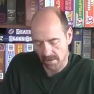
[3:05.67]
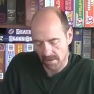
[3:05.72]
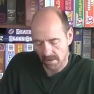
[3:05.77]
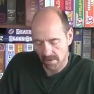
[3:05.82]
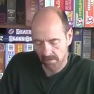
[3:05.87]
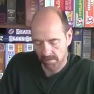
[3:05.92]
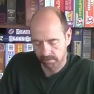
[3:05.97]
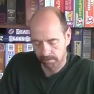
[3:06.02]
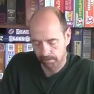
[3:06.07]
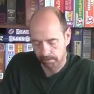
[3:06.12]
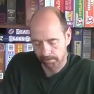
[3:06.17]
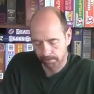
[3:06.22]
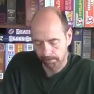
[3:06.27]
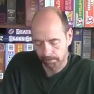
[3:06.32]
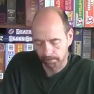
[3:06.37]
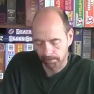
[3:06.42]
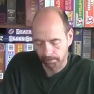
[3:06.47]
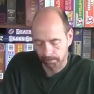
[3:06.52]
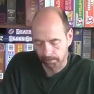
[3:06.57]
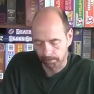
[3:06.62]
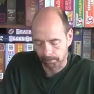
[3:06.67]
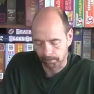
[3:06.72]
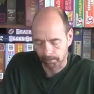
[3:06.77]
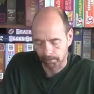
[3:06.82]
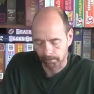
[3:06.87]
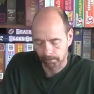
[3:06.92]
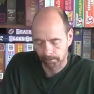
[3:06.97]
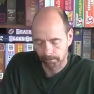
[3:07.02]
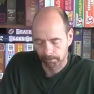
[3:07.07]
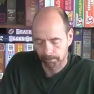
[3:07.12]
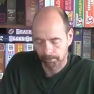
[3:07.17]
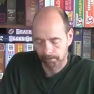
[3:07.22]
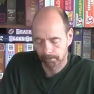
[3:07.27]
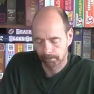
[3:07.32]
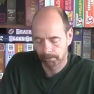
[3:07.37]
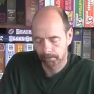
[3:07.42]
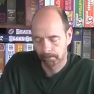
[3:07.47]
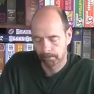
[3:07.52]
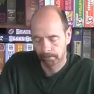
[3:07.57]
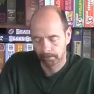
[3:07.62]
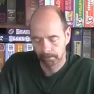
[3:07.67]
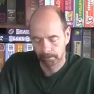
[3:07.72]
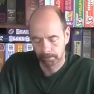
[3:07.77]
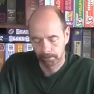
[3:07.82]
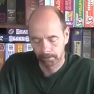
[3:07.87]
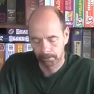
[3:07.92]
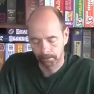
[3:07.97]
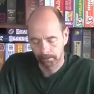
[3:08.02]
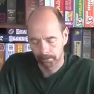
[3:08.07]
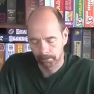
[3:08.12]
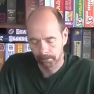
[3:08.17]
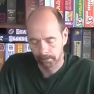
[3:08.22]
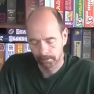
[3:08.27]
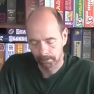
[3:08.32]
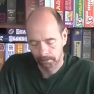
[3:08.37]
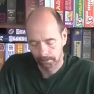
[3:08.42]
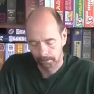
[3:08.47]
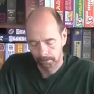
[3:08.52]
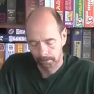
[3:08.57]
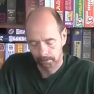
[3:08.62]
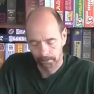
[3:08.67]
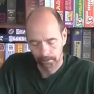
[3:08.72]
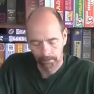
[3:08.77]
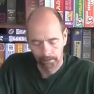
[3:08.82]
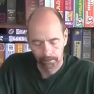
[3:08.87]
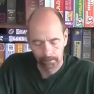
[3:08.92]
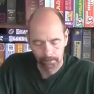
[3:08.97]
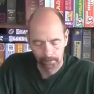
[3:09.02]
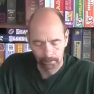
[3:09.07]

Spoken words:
Nobody speaks.